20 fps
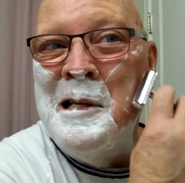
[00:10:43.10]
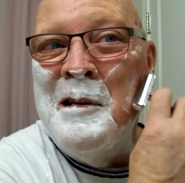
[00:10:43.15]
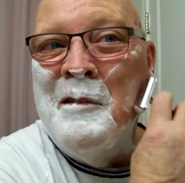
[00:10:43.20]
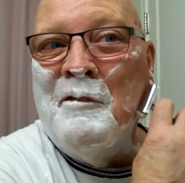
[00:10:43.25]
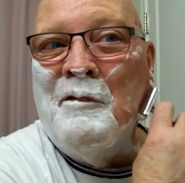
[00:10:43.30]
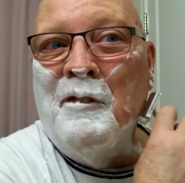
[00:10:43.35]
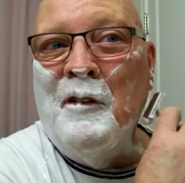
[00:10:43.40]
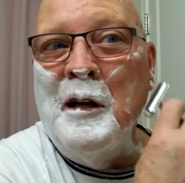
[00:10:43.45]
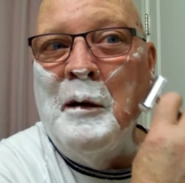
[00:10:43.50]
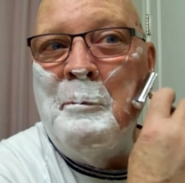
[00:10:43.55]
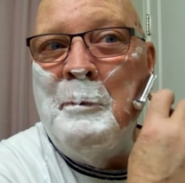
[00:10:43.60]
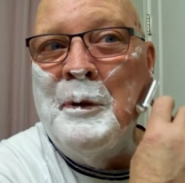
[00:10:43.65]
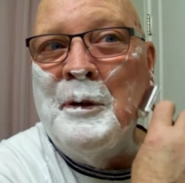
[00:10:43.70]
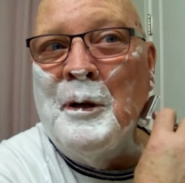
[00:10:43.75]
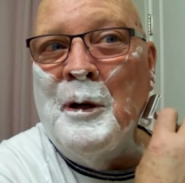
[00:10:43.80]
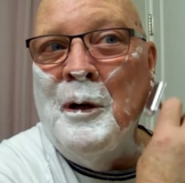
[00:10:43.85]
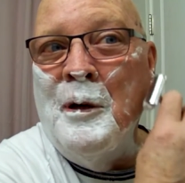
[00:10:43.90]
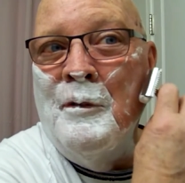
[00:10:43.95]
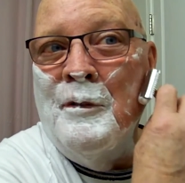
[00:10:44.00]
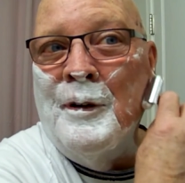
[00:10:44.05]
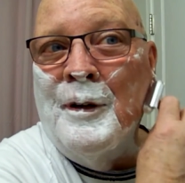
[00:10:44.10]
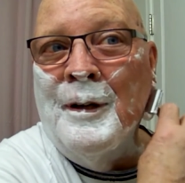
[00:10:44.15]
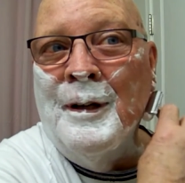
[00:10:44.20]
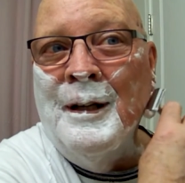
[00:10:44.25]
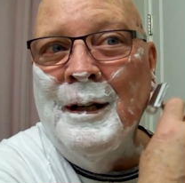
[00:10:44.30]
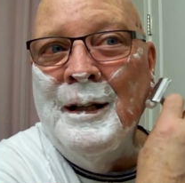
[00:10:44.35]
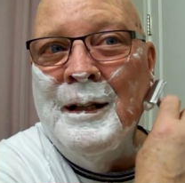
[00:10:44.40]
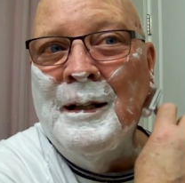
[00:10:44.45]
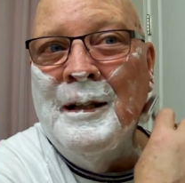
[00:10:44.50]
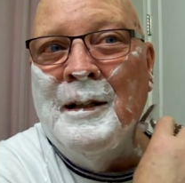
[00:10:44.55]
flip it over
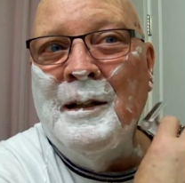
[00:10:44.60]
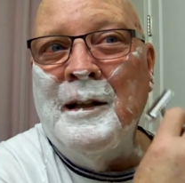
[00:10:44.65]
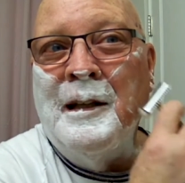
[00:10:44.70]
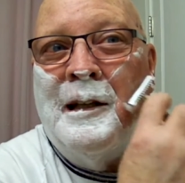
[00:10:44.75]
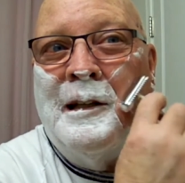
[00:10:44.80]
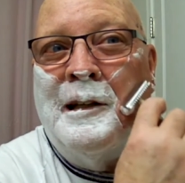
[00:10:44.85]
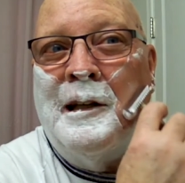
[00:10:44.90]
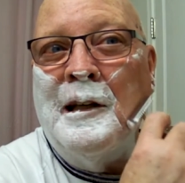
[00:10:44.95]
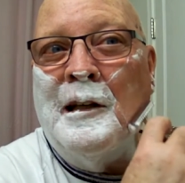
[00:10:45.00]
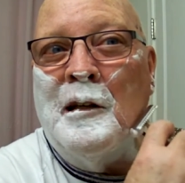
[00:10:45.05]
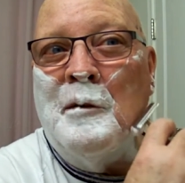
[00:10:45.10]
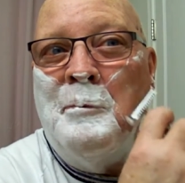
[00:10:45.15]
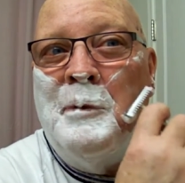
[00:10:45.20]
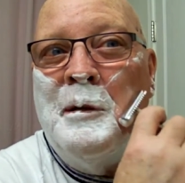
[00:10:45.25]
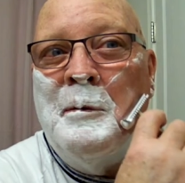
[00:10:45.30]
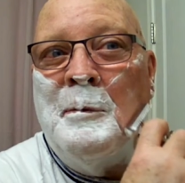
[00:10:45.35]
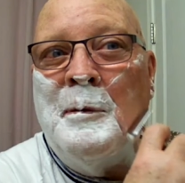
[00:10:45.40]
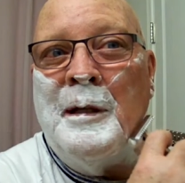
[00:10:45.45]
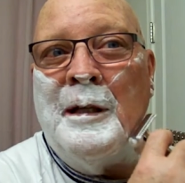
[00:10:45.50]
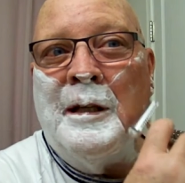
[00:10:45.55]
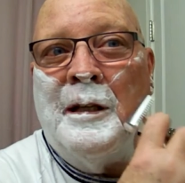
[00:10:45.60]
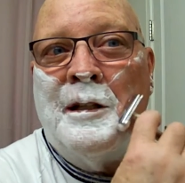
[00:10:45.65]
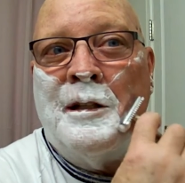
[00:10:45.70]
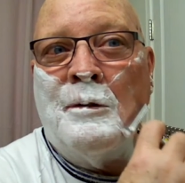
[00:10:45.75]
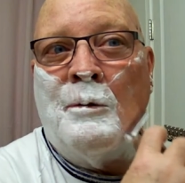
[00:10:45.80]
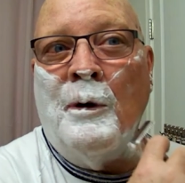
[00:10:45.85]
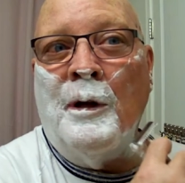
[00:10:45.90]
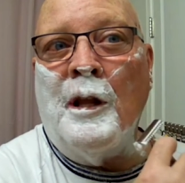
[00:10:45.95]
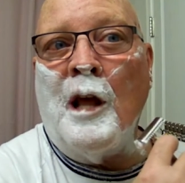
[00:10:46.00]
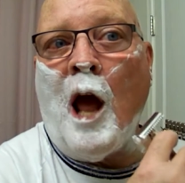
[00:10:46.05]
and get a
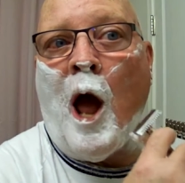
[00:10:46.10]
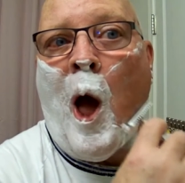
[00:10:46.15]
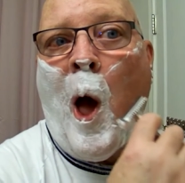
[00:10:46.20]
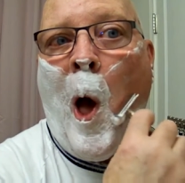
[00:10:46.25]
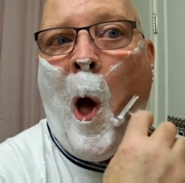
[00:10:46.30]
BBS with it.